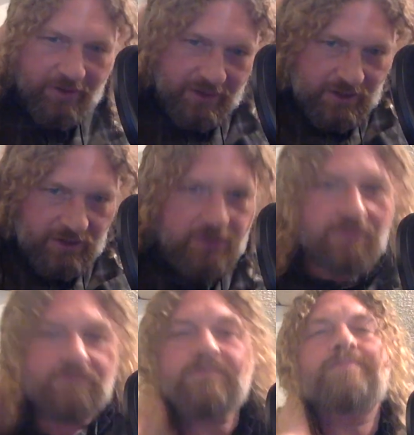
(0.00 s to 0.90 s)
This is
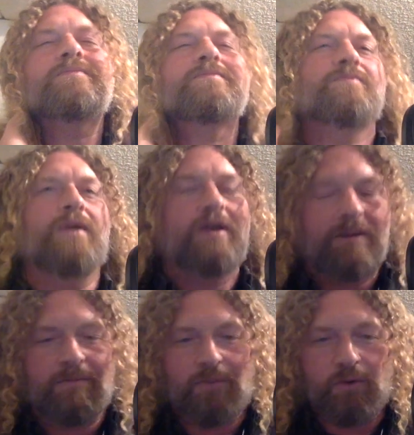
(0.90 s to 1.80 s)

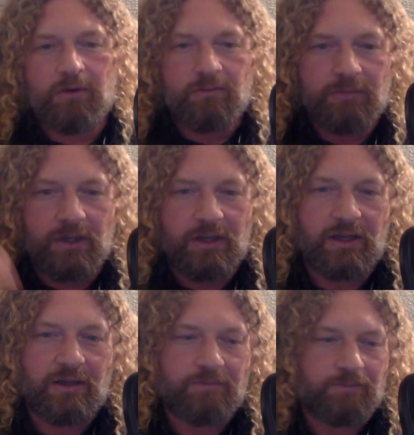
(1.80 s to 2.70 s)
more like
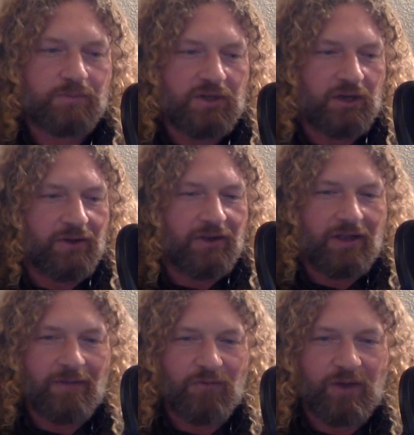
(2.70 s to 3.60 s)
a sitting around the
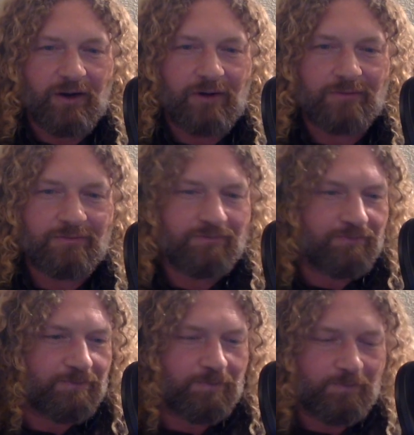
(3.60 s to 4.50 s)
campfire
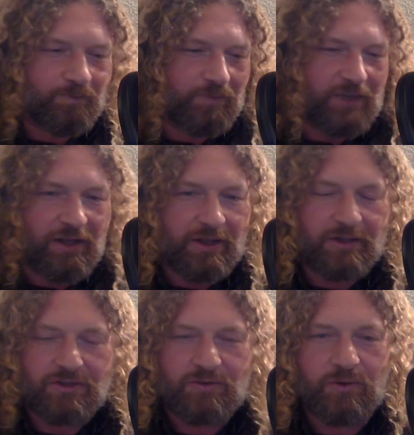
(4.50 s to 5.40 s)
telling
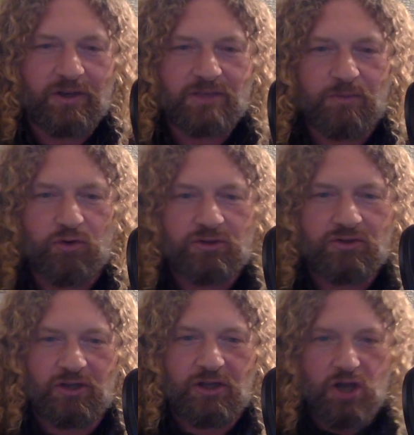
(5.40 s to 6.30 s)
a story as opposed
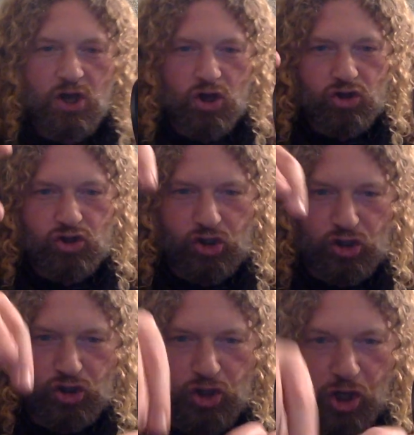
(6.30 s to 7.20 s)
to the
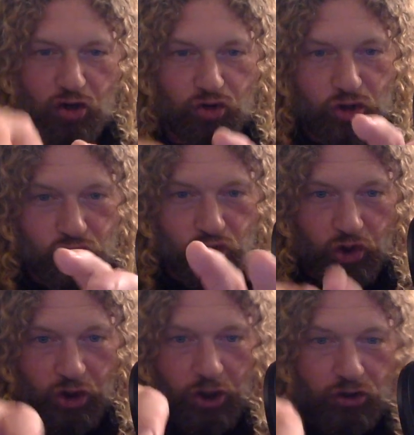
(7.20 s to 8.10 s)
sink down into
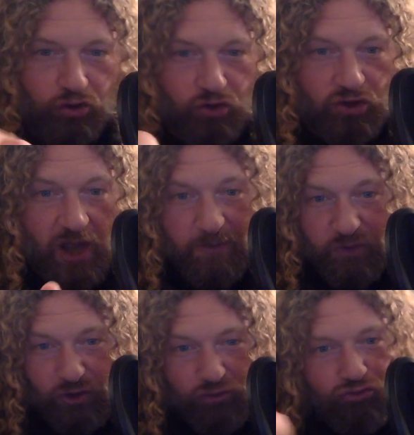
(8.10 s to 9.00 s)
the character's
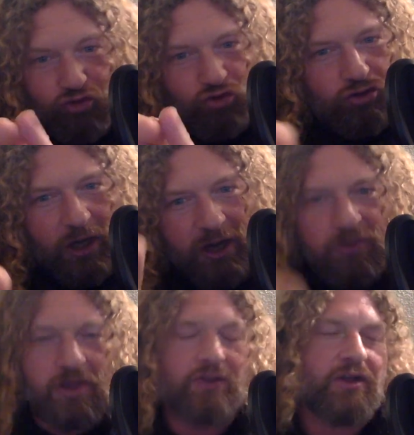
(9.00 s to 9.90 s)
depths kind
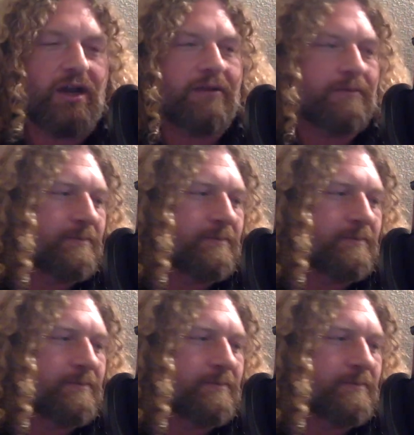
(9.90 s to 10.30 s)
of thing that I